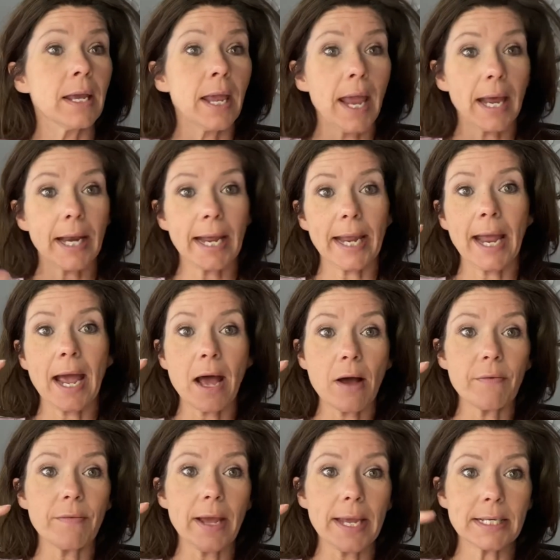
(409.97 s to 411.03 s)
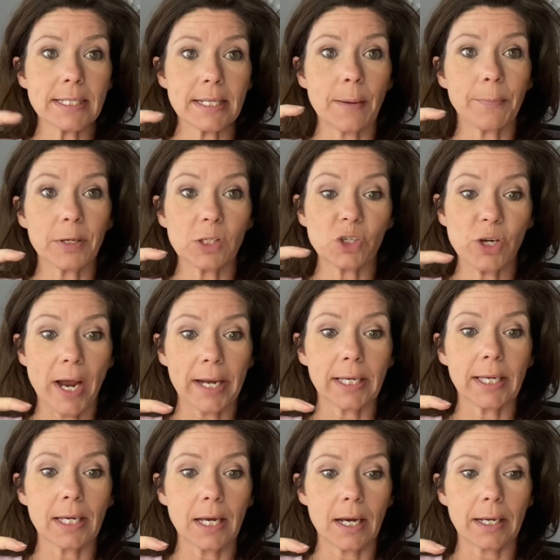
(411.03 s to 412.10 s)
And I have a separate
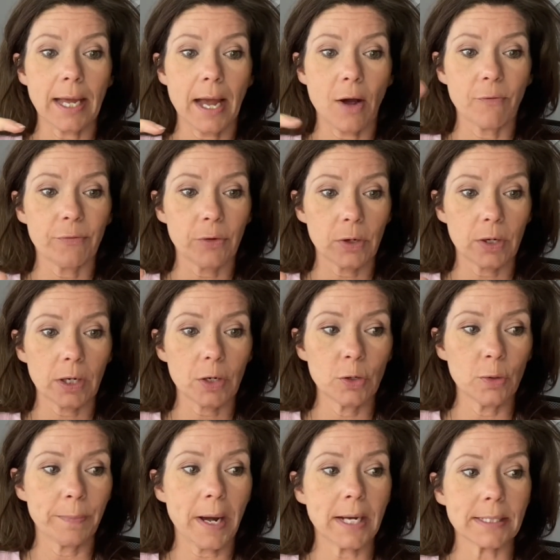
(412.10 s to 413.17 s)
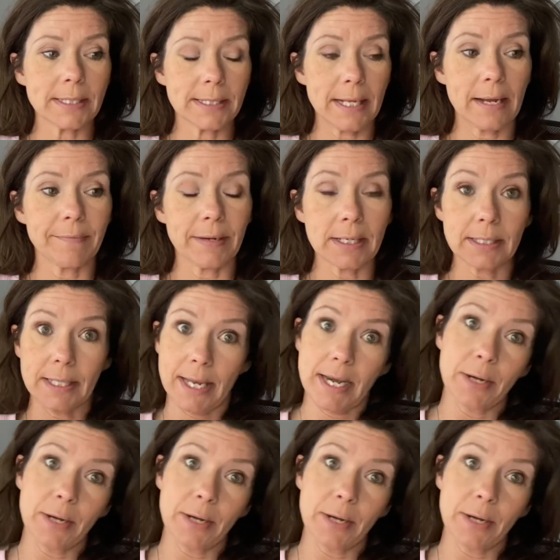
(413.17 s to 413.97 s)
checking account for coupon savings, and I